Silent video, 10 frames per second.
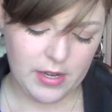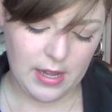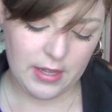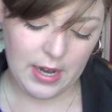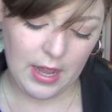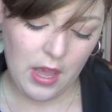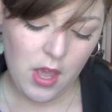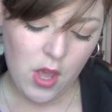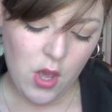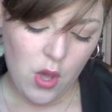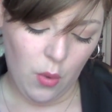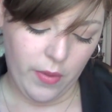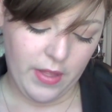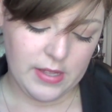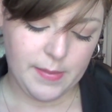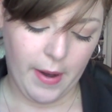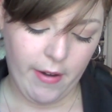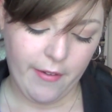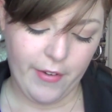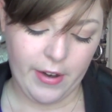holiday with
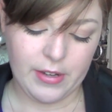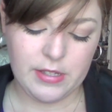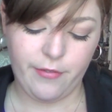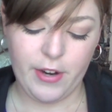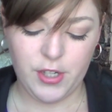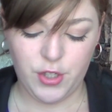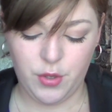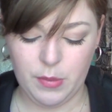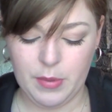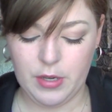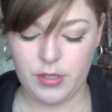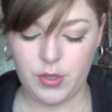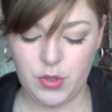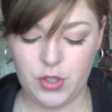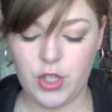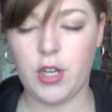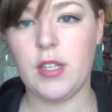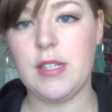inspiring fragrance of fresh juniper, sugared